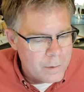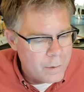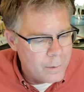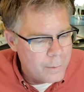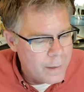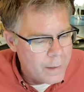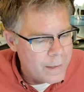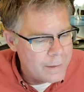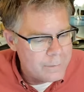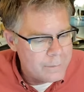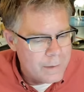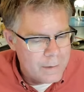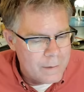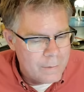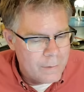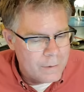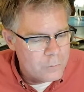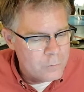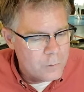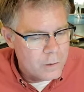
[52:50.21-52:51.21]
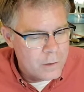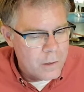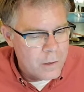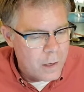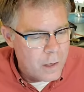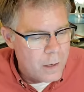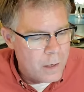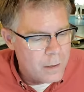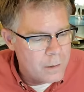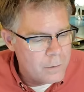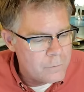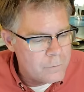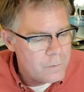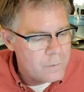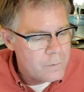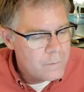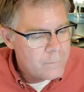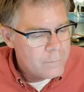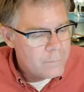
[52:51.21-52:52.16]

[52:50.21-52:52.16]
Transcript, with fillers: All right. Electric cars,